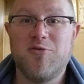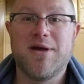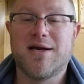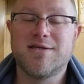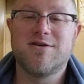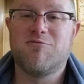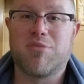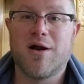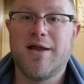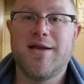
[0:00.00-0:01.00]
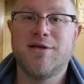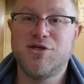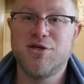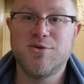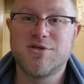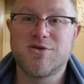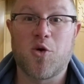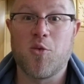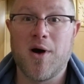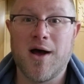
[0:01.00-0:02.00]
because of bread and juice or
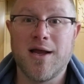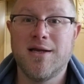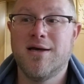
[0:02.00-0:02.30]
wine,